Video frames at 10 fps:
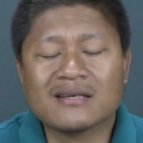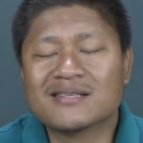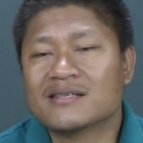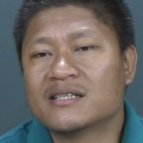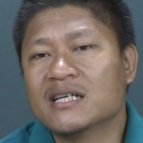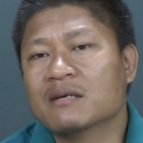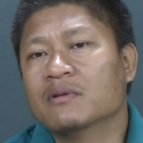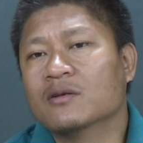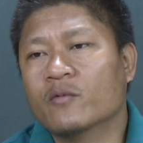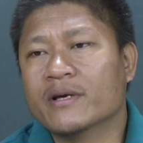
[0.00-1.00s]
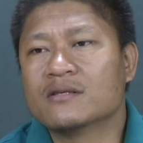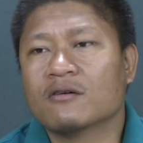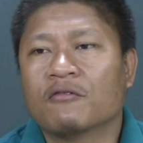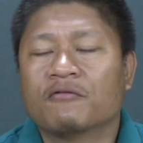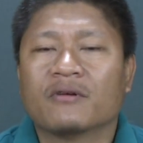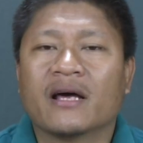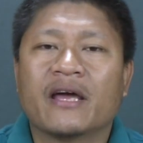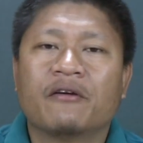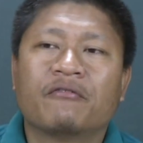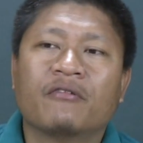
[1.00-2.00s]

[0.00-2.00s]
sustainable ways of life